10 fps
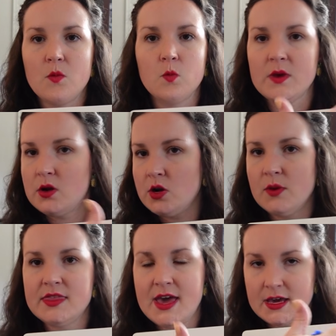We don't know
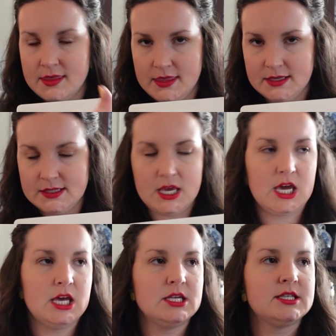what the heck this thing
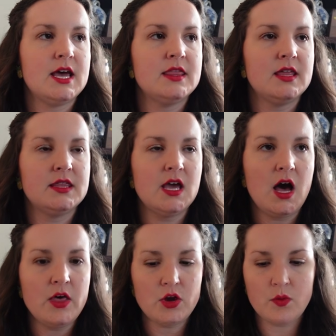is. And then the
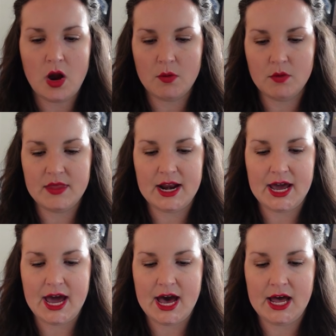other problem that I
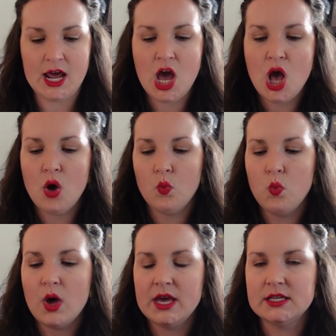had
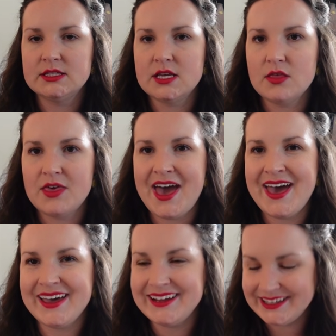was
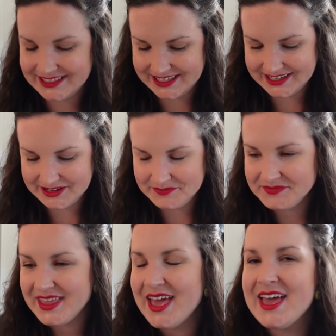that
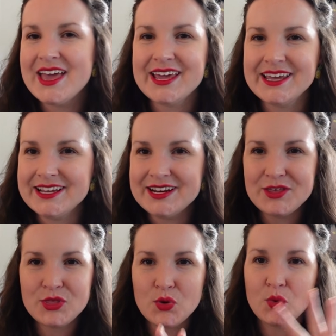in
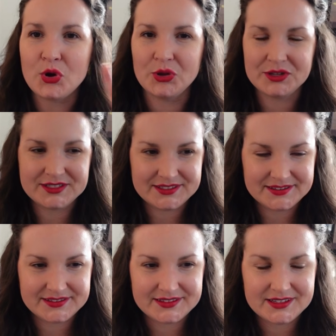the world,
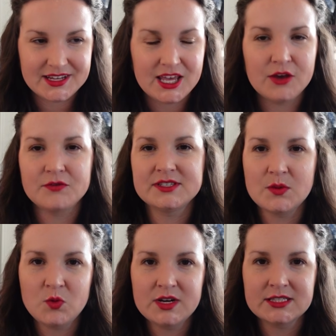if
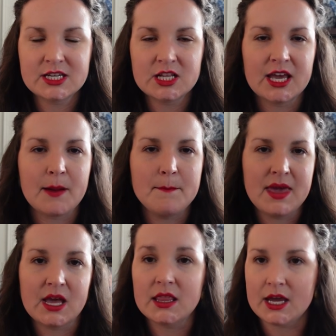someone is gonna like
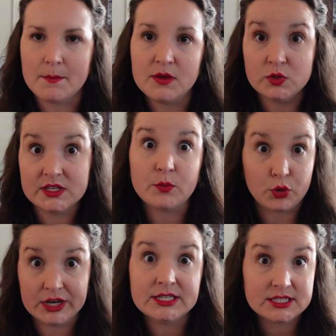make like a music
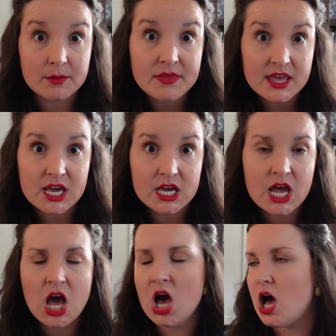print something,
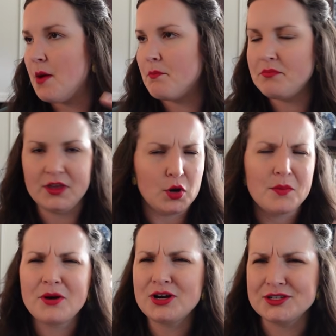a
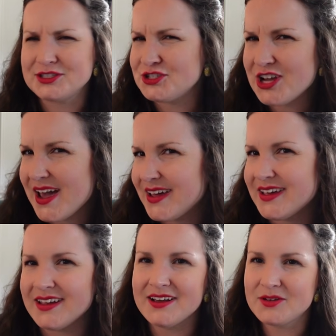purse, a
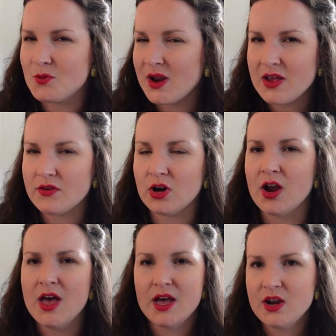jacket, whatever,
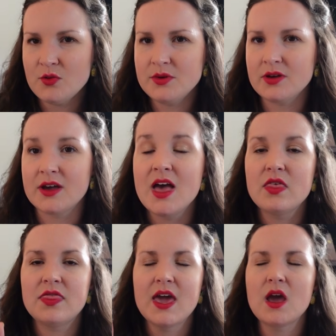a notebook,
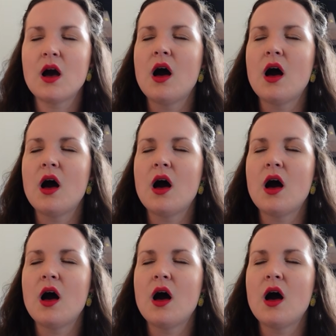they